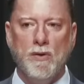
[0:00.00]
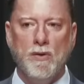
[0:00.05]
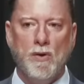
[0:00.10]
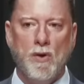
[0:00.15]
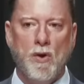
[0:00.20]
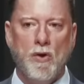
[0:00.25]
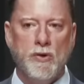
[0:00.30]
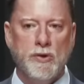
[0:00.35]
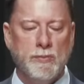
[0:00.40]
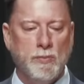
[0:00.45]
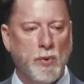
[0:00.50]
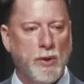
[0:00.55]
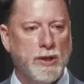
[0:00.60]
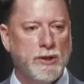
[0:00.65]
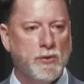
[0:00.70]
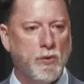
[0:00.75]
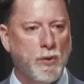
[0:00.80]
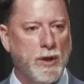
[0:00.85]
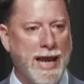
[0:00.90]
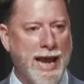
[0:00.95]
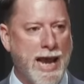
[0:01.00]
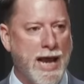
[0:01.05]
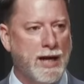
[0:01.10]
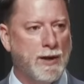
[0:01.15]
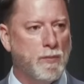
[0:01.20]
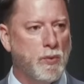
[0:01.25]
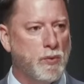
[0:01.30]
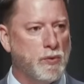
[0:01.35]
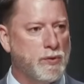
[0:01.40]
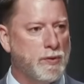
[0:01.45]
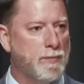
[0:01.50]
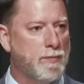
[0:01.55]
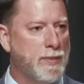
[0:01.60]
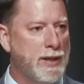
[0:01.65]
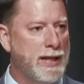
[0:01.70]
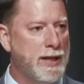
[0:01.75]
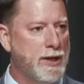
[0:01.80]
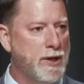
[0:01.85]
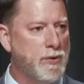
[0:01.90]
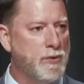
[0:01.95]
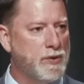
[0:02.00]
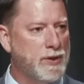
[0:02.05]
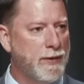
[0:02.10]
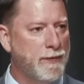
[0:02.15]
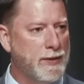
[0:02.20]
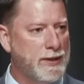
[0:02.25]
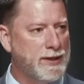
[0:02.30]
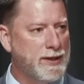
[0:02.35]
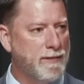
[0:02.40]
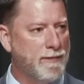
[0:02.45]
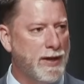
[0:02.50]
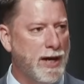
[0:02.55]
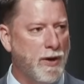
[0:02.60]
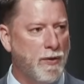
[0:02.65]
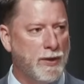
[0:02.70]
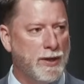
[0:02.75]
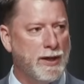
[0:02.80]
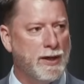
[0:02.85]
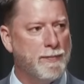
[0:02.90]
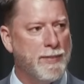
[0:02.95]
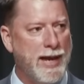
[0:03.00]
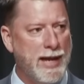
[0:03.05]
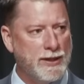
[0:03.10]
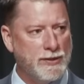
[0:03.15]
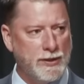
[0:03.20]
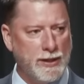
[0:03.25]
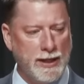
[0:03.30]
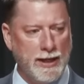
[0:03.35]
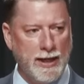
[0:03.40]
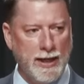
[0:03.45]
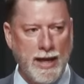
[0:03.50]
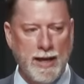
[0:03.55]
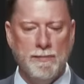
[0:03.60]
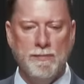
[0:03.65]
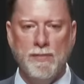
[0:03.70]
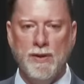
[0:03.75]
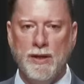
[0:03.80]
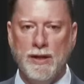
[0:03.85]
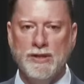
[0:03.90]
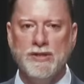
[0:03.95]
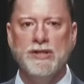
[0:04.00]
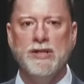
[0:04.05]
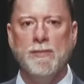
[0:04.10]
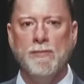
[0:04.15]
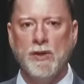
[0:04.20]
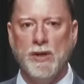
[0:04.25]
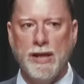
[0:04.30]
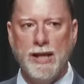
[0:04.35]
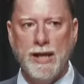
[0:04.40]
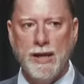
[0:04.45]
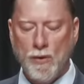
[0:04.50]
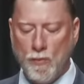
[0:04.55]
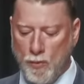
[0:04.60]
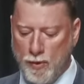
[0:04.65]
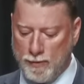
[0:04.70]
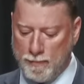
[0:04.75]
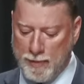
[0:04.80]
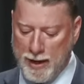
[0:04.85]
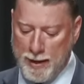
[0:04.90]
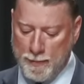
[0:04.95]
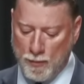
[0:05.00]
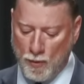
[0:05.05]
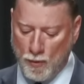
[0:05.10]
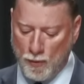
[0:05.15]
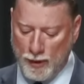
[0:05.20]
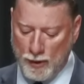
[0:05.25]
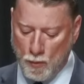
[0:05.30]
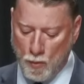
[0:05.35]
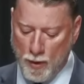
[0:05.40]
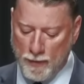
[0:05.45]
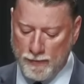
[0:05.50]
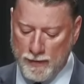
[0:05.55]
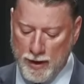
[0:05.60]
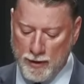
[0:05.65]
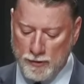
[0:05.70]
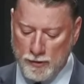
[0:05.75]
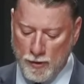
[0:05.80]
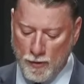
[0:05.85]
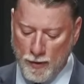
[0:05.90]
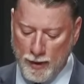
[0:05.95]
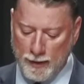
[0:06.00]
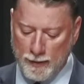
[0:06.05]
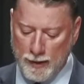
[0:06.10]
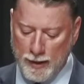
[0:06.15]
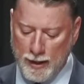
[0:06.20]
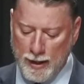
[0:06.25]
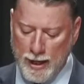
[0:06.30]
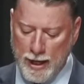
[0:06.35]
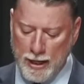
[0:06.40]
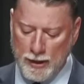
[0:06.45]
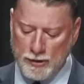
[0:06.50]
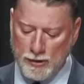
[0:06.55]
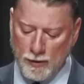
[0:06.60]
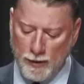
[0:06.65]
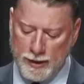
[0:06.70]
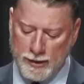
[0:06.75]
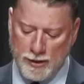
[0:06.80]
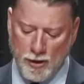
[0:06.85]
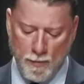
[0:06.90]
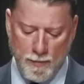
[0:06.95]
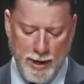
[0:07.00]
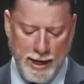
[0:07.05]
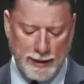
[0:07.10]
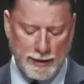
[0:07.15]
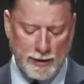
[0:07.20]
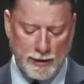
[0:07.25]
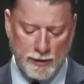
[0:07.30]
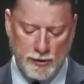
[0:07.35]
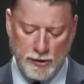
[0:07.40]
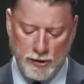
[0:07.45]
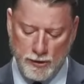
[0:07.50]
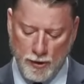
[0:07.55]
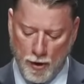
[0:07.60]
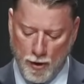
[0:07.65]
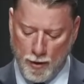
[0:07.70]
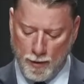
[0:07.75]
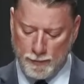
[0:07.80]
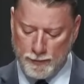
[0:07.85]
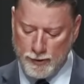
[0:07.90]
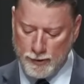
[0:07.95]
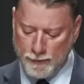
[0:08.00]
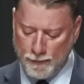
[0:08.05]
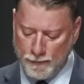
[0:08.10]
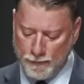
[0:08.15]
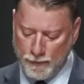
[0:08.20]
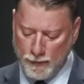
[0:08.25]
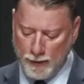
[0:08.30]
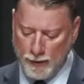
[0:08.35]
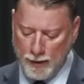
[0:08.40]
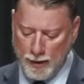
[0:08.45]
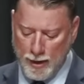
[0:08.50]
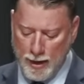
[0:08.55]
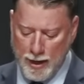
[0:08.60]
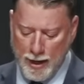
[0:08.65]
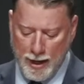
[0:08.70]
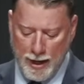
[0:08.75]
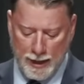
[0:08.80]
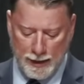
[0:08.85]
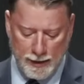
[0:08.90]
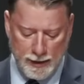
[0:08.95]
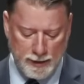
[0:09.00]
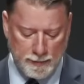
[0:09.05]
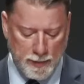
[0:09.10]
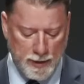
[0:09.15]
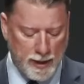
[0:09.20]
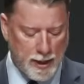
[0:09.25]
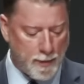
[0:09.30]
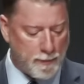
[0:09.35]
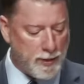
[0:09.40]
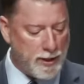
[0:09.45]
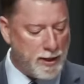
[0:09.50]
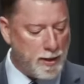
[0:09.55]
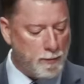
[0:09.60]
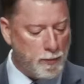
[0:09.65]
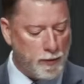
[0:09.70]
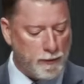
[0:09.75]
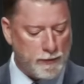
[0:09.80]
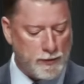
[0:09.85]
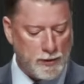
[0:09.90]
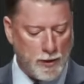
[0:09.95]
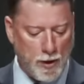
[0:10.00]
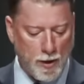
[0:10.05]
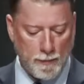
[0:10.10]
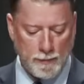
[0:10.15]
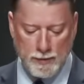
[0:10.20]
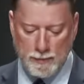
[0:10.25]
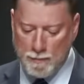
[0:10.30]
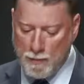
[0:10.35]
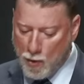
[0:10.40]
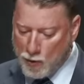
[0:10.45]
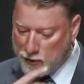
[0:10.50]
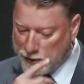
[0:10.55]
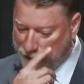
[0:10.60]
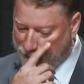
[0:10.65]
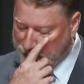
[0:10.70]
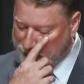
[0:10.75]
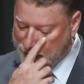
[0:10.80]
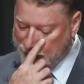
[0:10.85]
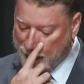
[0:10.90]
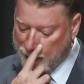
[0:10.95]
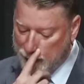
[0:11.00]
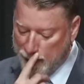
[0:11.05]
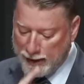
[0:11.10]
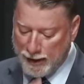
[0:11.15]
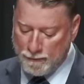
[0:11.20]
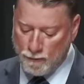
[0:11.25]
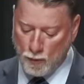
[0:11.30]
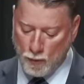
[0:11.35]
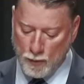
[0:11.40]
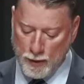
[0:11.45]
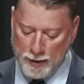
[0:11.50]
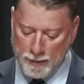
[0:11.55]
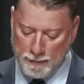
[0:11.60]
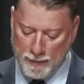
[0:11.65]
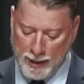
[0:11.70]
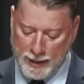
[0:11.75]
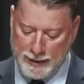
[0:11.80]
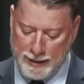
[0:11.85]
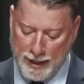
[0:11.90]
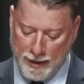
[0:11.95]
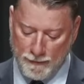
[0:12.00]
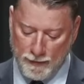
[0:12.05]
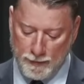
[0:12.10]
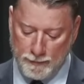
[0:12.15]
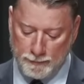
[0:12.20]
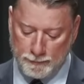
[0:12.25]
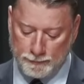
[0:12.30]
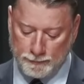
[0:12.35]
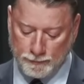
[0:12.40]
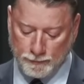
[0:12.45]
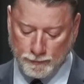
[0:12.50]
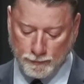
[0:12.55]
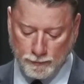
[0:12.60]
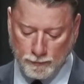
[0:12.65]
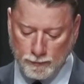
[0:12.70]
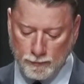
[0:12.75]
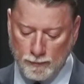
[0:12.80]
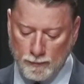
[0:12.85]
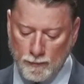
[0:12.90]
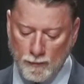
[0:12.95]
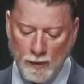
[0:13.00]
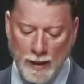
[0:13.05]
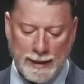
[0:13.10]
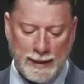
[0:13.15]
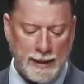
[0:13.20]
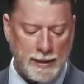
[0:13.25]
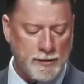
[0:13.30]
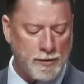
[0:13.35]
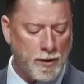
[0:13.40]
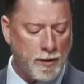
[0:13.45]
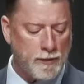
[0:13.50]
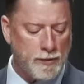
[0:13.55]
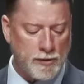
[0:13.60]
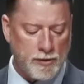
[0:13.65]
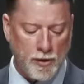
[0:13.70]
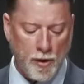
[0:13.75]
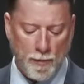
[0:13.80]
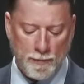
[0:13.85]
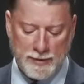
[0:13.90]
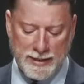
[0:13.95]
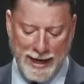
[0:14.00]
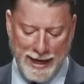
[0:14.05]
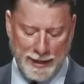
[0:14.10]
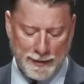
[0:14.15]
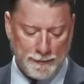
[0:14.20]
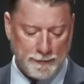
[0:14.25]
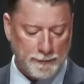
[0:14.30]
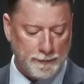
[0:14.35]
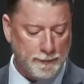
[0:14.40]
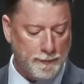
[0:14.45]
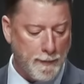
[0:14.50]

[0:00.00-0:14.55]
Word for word: large predatory animals being used in this devouring capacity and a simile with people and what they're doing. So let's go back to Psalms and let's pick up a number of Psalms. Most of these, I believe, were written by David. And let's start in Psalm 10.